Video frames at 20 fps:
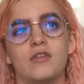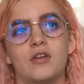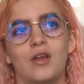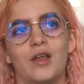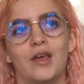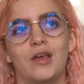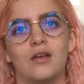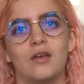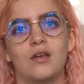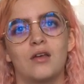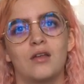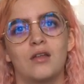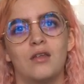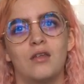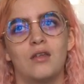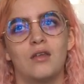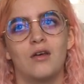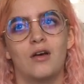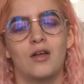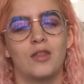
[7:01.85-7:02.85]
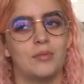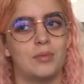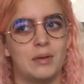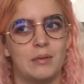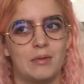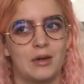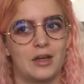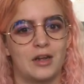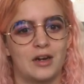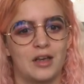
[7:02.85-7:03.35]
I feel like other
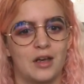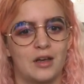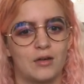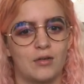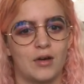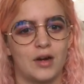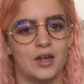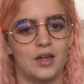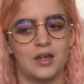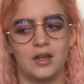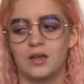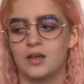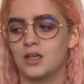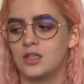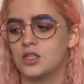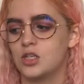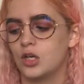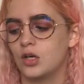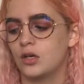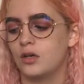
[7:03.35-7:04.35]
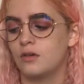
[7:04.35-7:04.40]
people are going to get grey kitchen